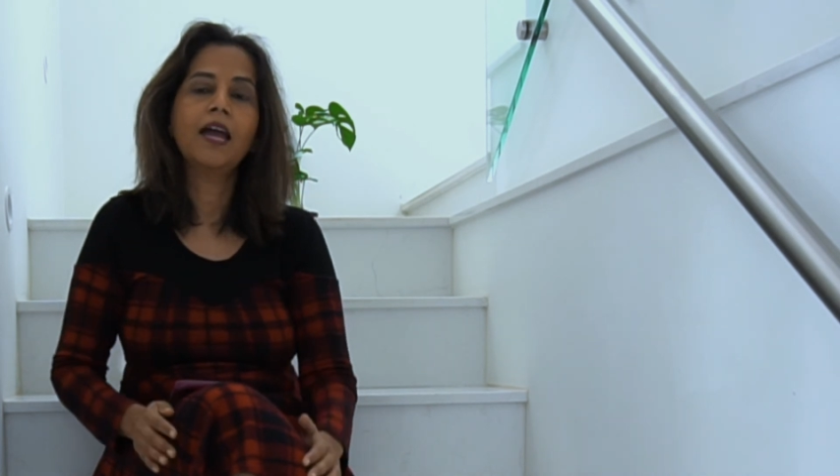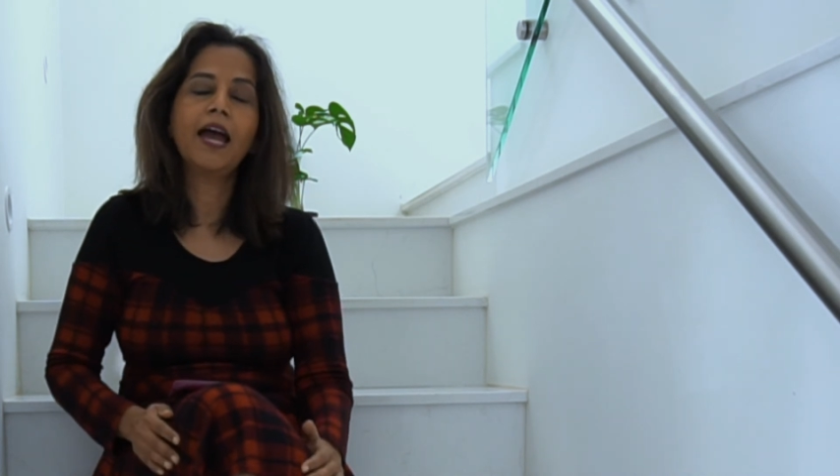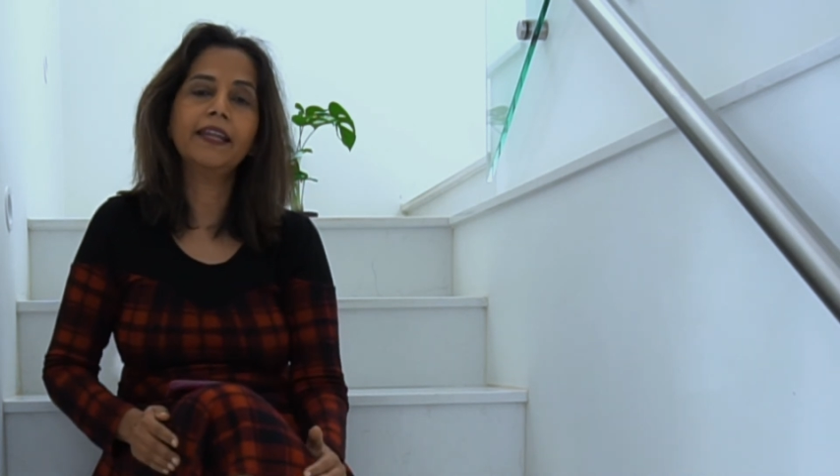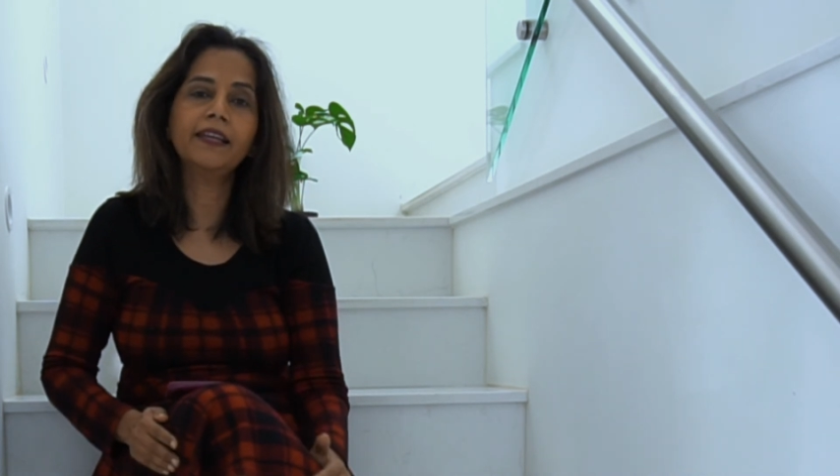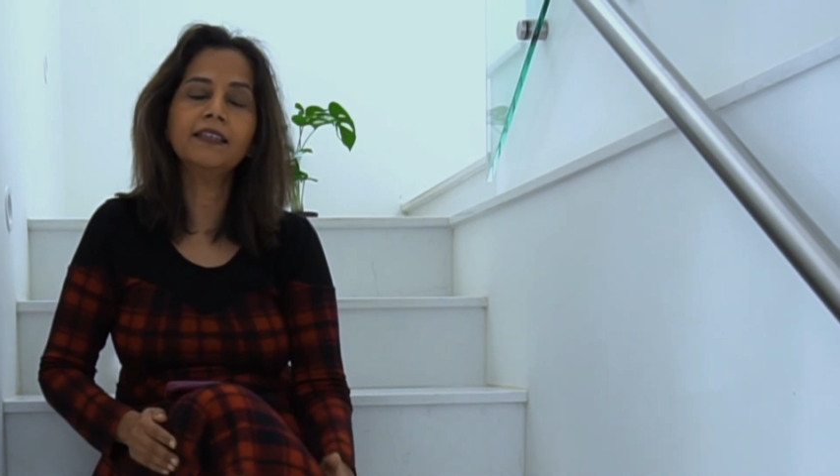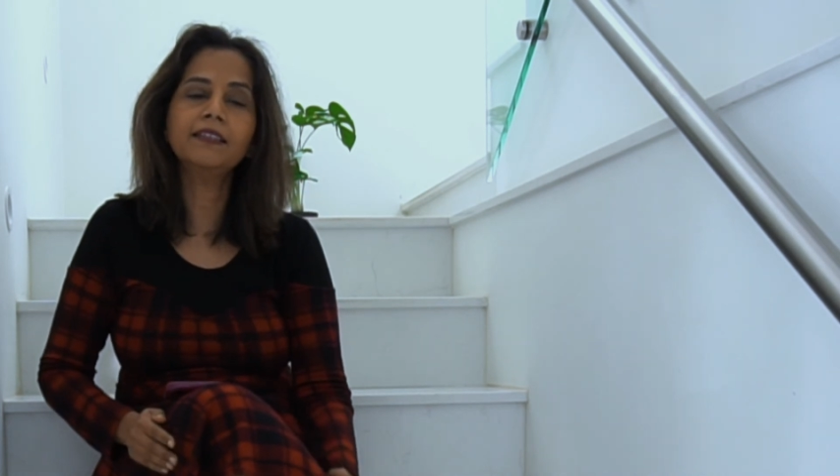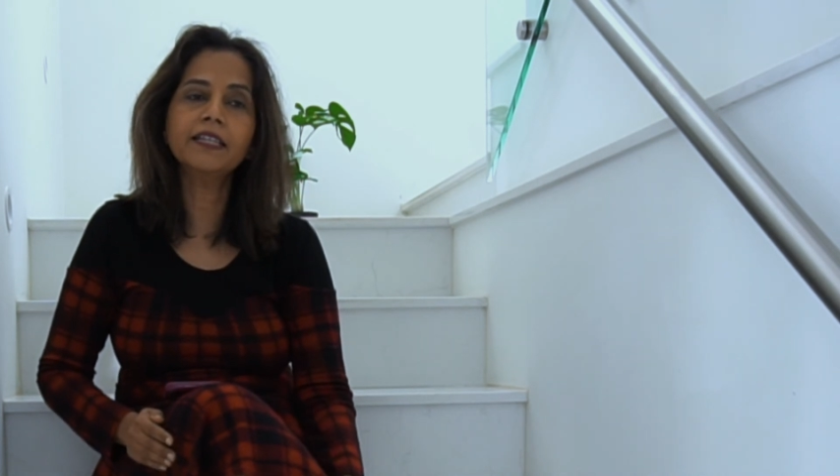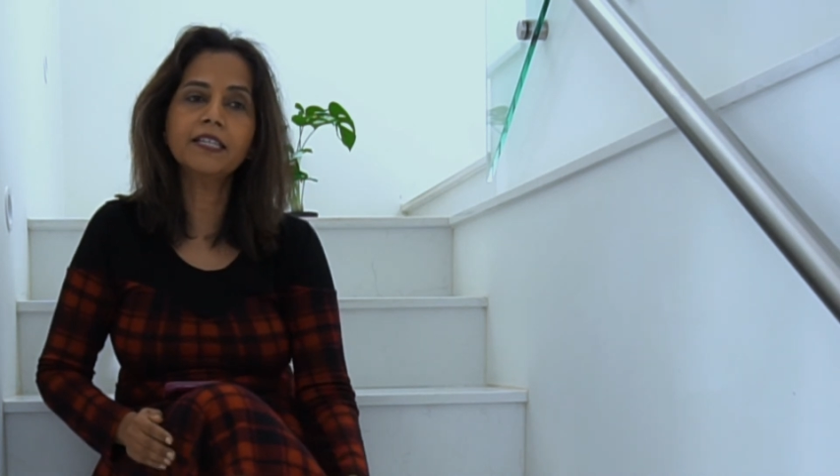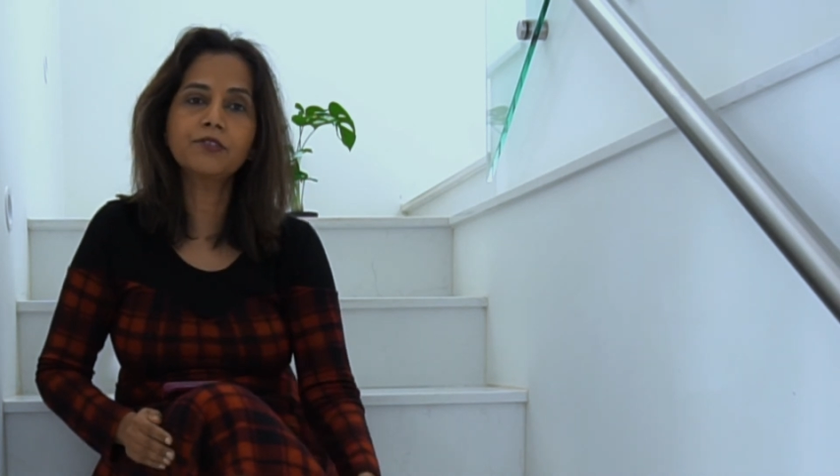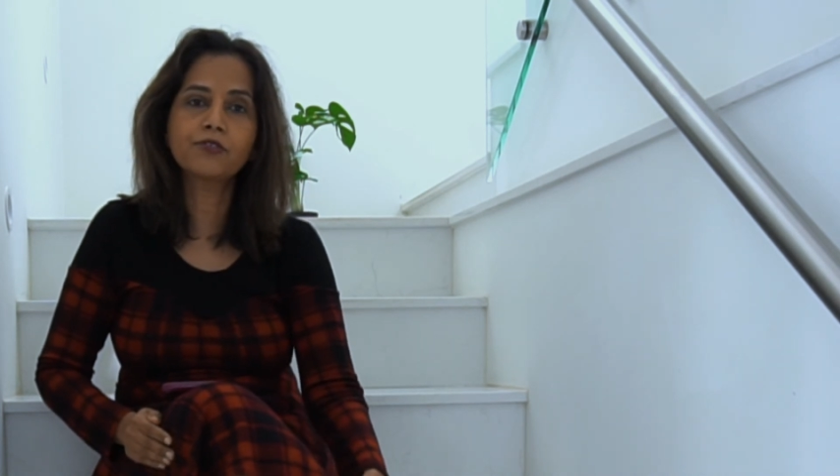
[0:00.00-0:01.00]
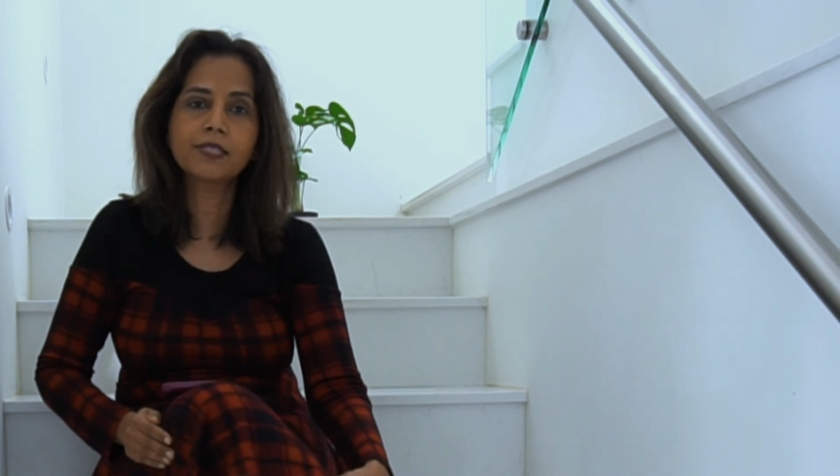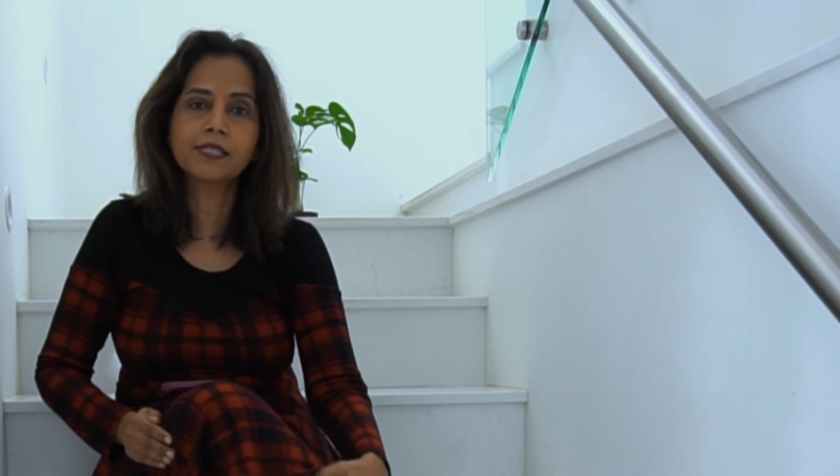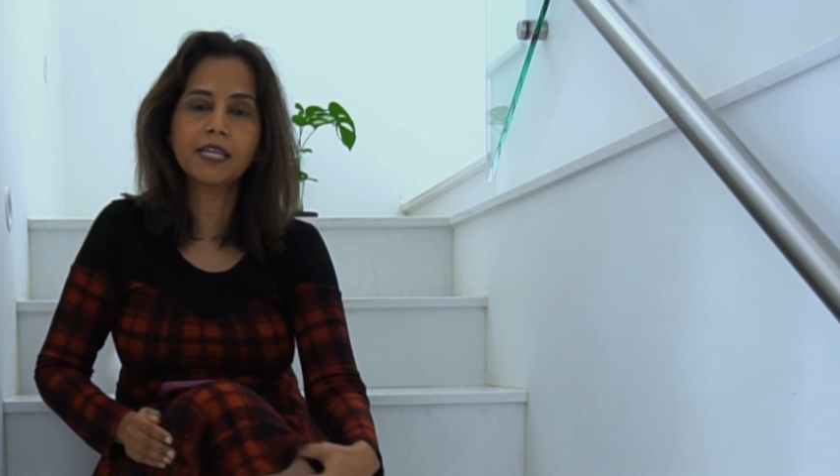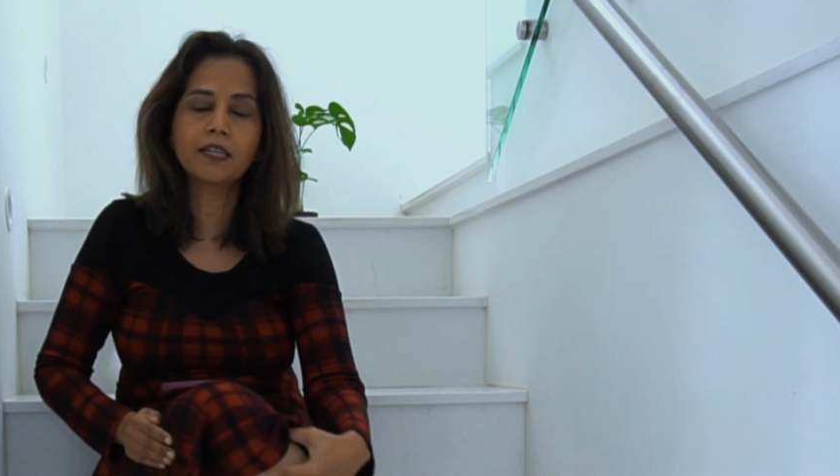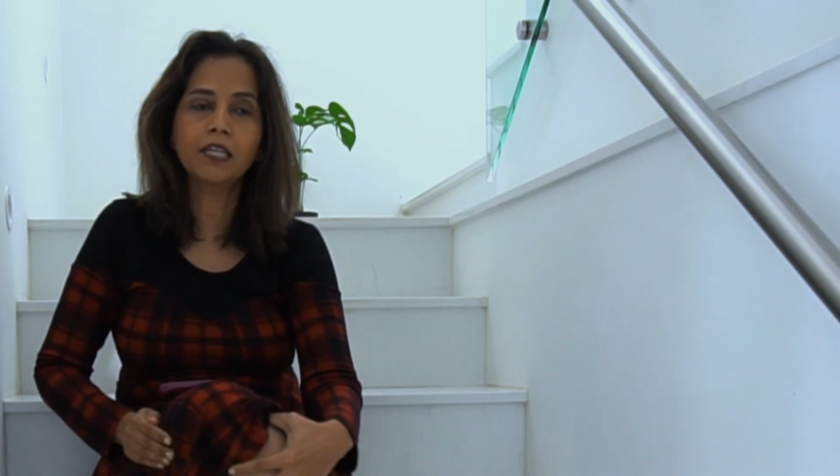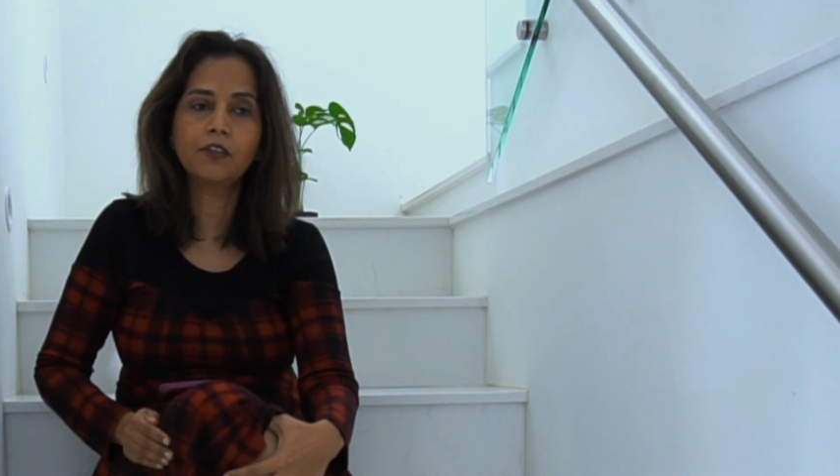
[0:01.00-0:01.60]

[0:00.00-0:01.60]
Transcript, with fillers: And another interesting